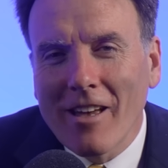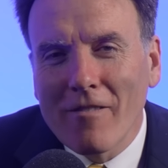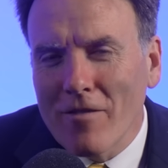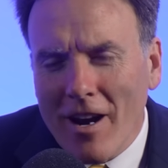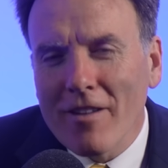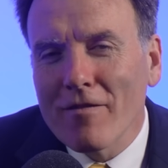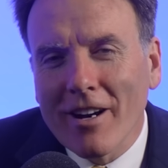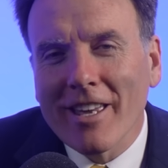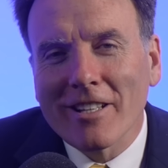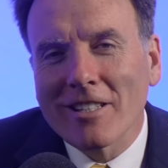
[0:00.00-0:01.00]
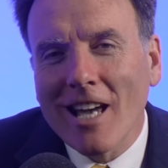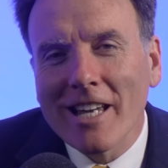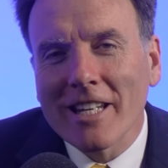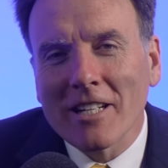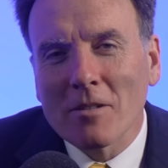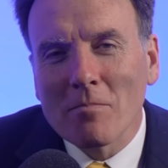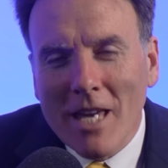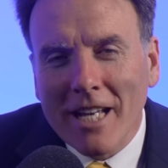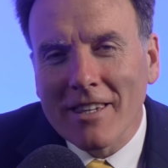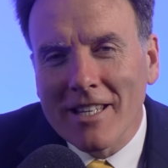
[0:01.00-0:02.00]
very, very exciting to
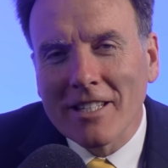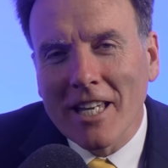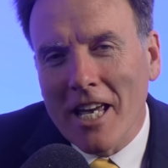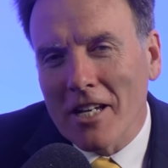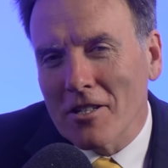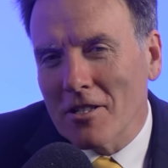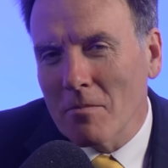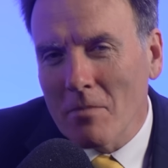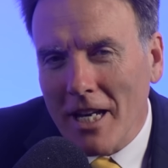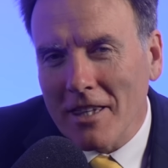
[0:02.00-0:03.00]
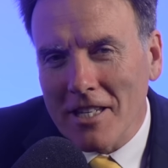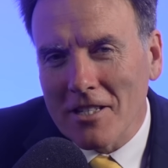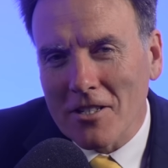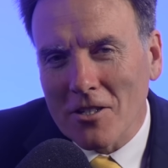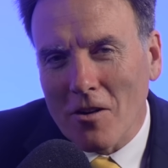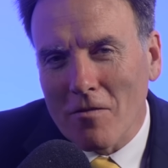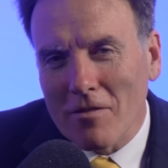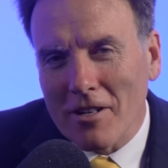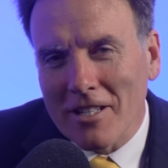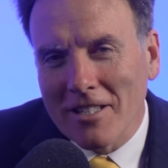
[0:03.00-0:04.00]
make these connections, to make these
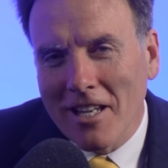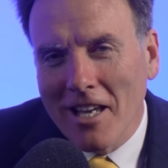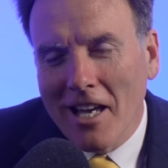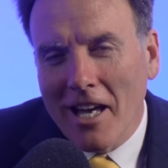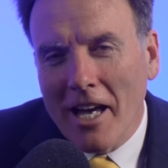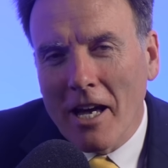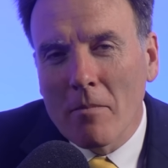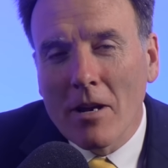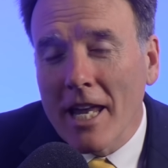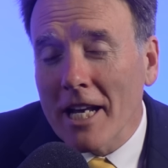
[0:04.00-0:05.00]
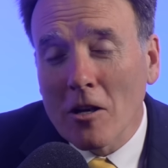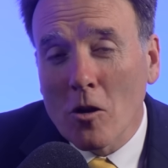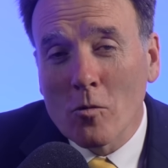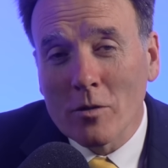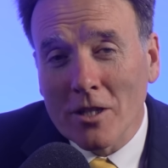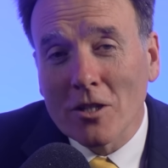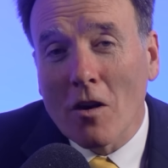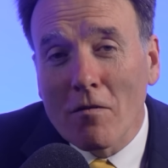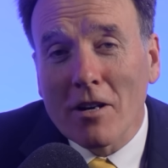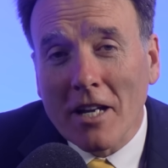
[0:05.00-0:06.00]
discoveries, let alone
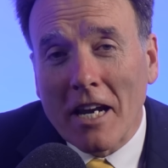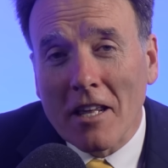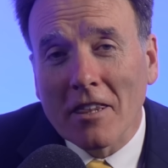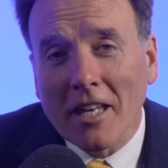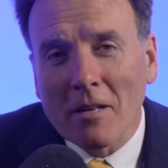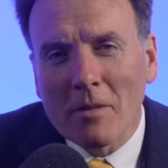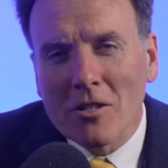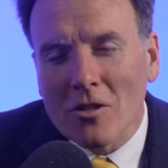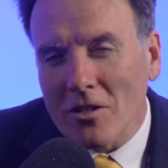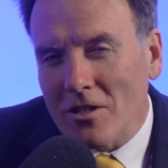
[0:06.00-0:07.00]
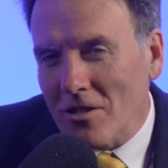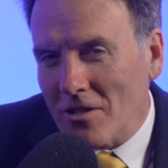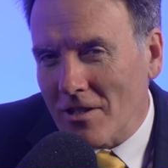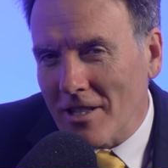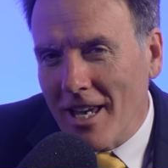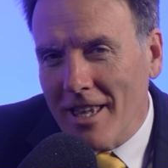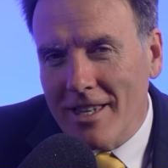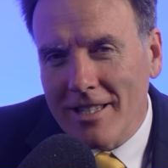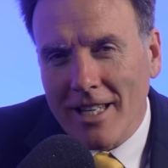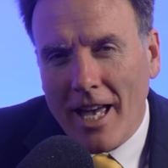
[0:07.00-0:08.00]
discovering anything. I mean, just
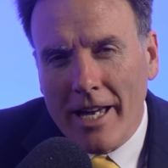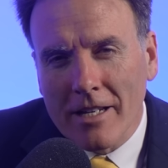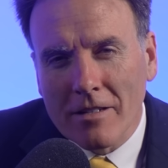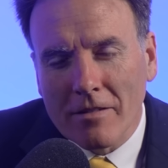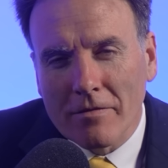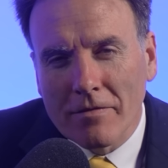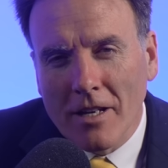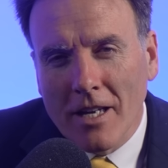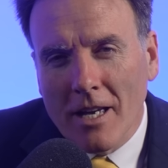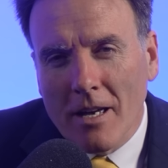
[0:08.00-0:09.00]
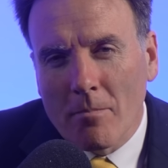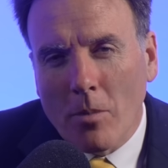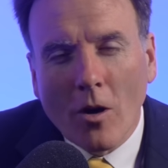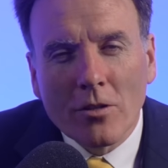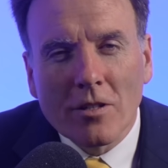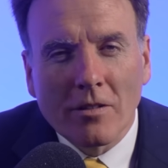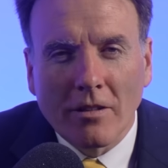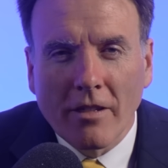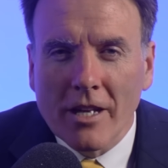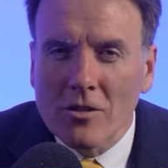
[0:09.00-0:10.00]
this kind of
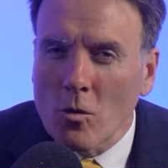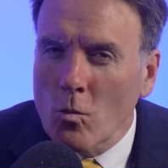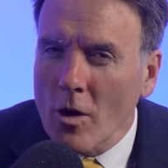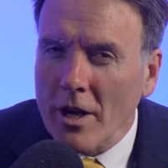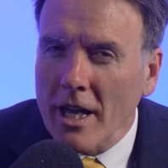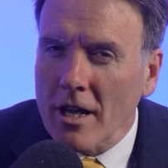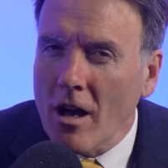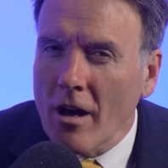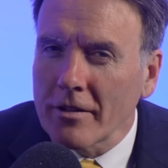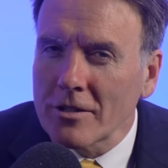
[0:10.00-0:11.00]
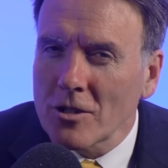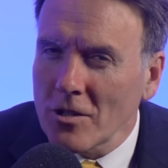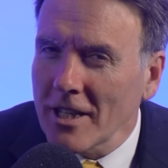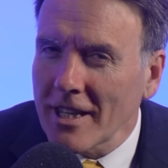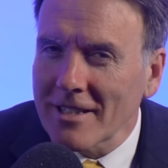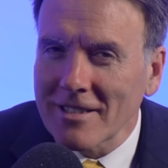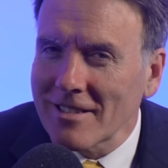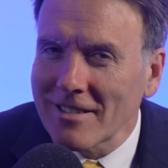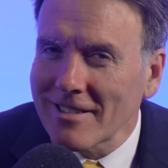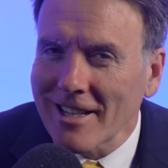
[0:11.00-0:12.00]
puzzle that you're working out. Surely
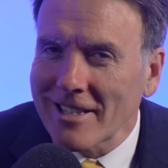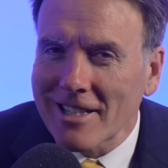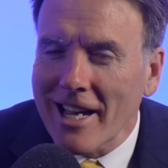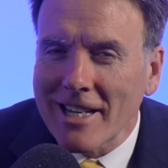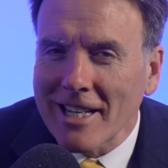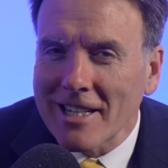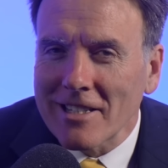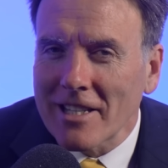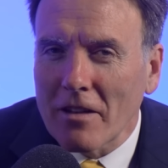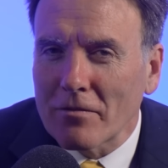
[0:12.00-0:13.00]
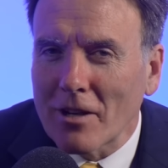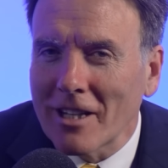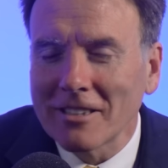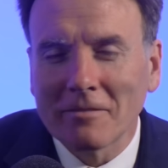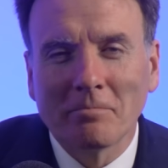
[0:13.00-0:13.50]
that's exciting in itself, right?